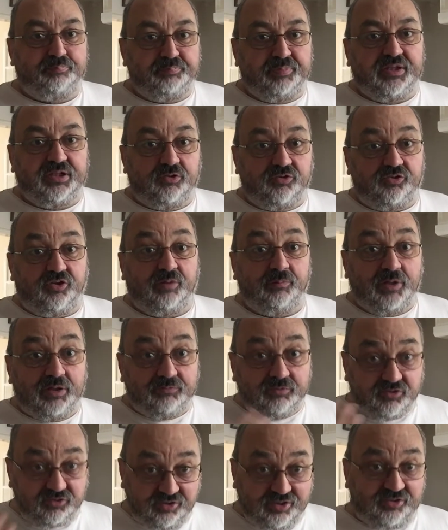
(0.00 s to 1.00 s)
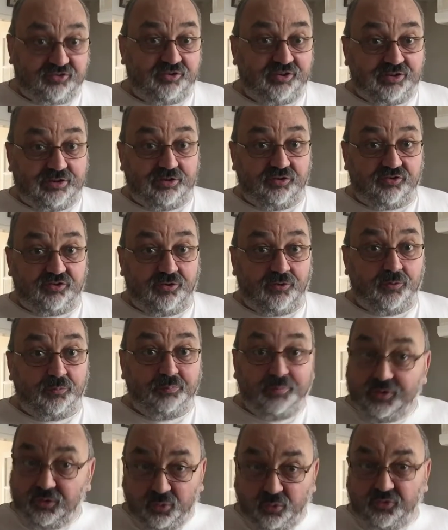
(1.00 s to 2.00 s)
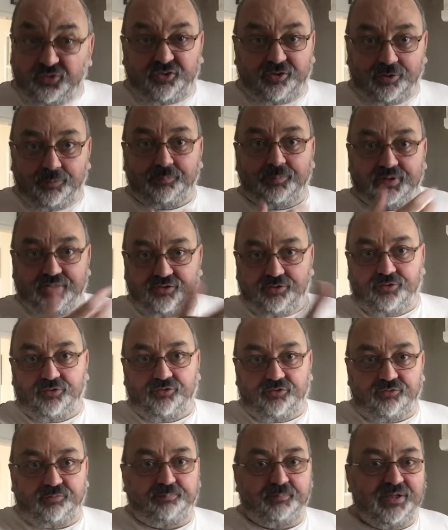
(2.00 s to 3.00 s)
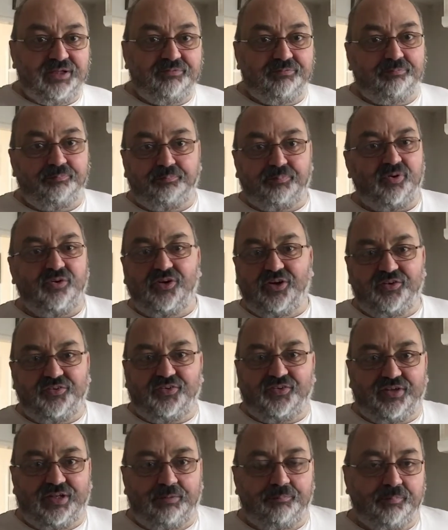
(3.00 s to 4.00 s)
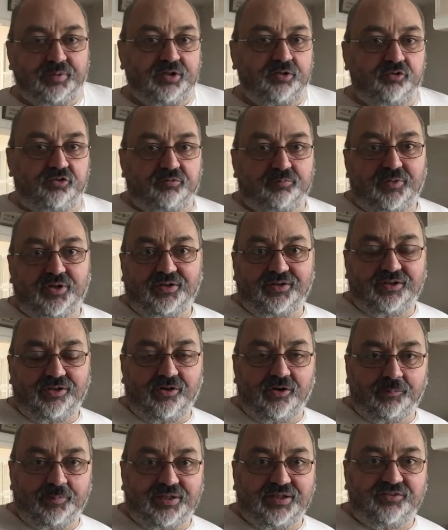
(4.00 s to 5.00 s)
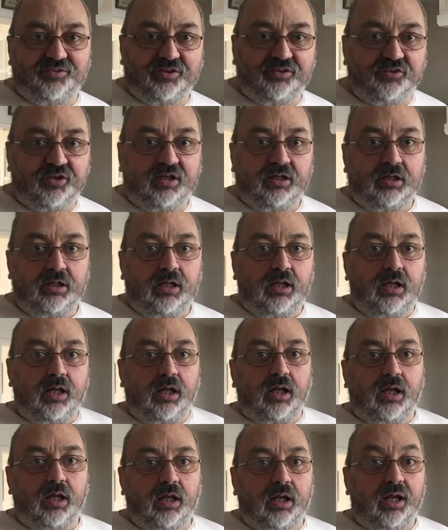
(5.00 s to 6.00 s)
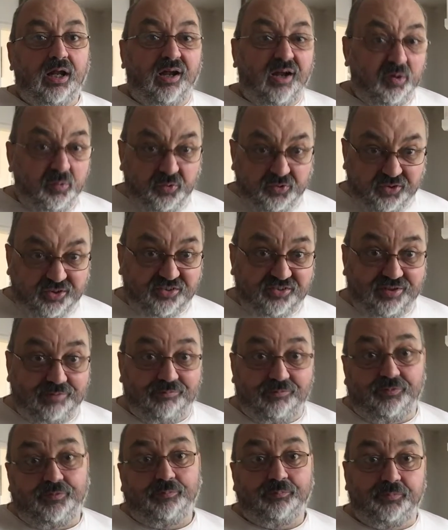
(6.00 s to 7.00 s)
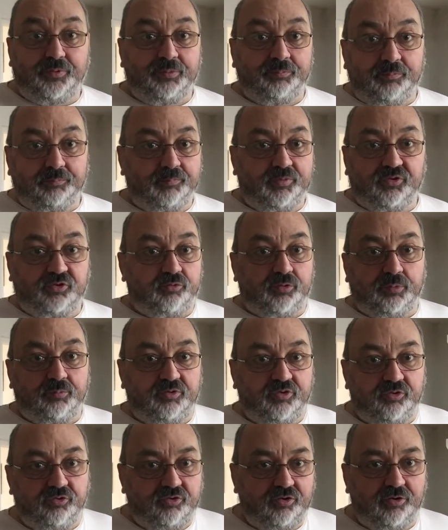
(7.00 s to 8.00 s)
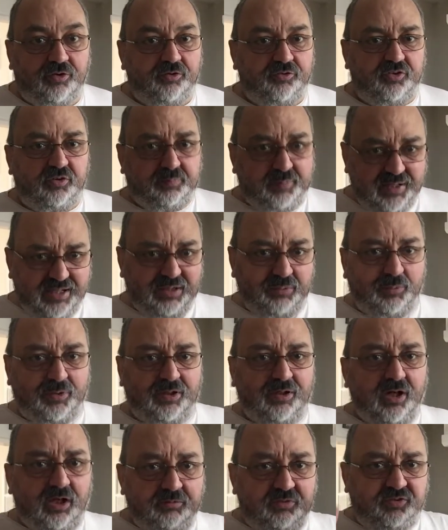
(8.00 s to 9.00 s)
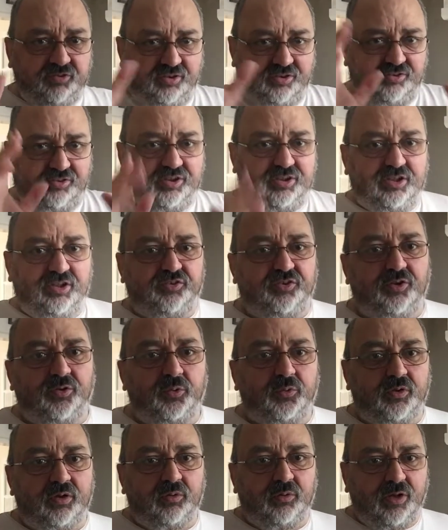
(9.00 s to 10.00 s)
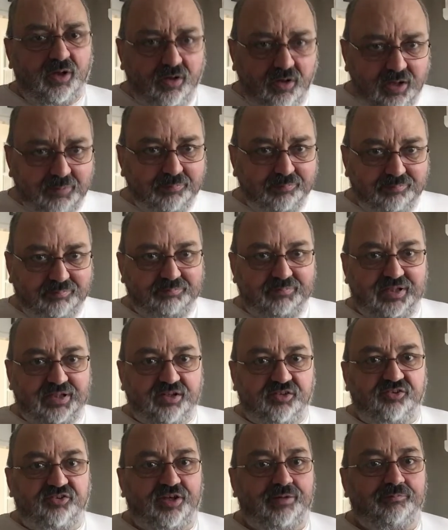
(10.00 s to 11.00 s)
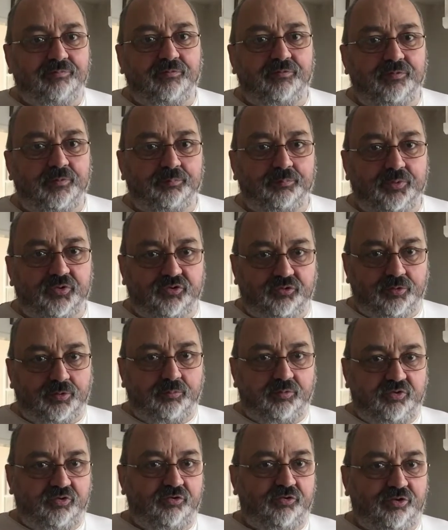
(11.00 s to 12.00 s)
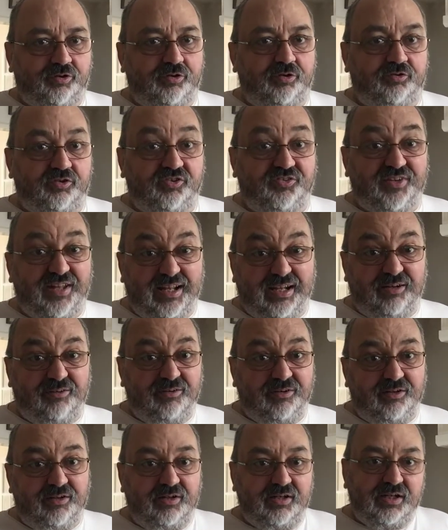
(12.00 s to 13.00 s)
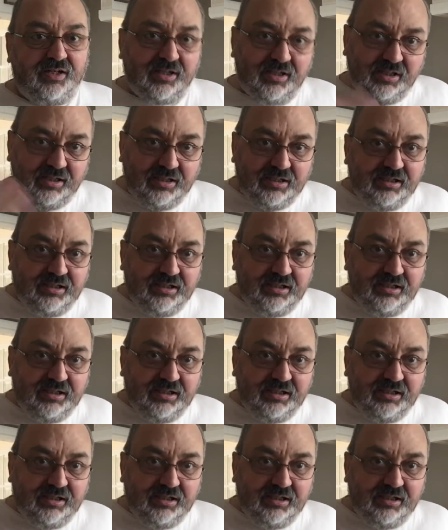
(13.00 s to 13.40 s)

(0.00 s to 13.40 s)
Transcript: Because I'm over 60 years old, but also because, even prior to that, because of my diabetes, I was exempt from prescription charges. But anyway, over 60 years old, I'm exempt from prescription charges now.